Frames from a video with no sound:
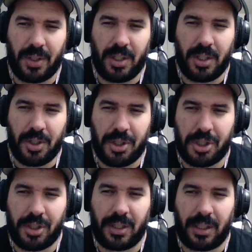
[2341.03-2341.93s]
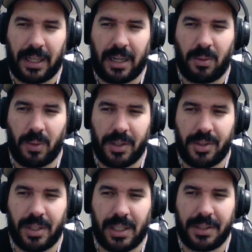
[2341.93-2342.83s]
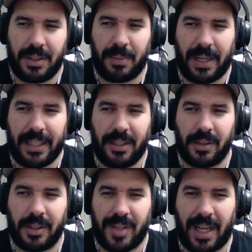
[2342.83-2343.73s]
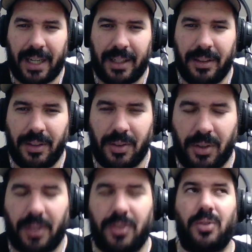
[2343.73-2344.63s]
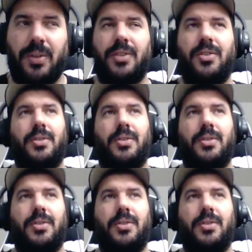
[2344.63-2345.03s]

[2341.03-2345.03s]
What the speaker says: should allow one to undermine or attack the dark squares.